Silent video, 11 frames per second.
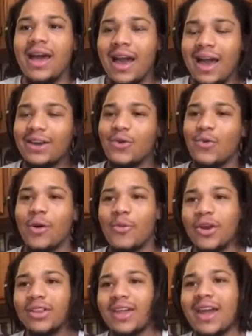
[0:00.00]
I gotta do one
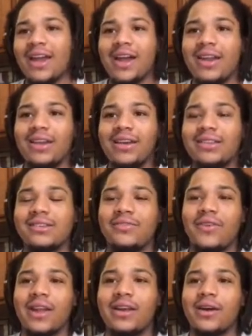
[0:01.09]
more thing. I gotta look this
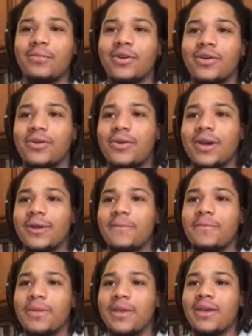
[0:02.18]
fella up real quick.
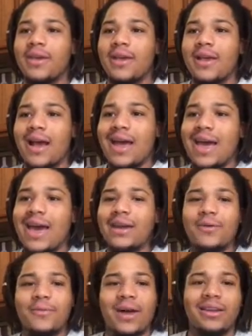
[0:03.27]
I
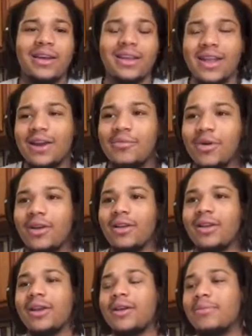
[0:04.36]
looked at him
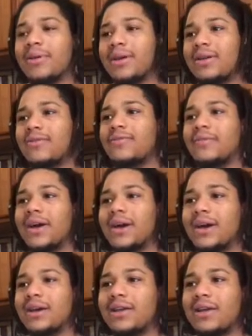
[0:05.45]
earlier, but
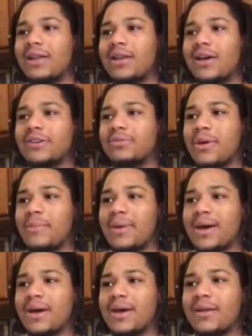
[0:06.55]
it lost my
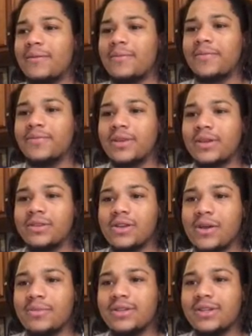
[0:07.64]
mind. So
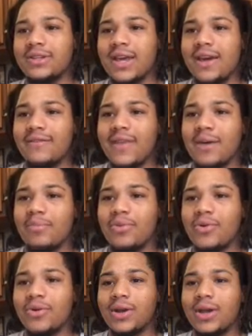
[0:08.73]
I'm gonna just have that
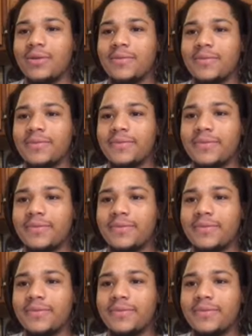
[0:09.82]
pulled up.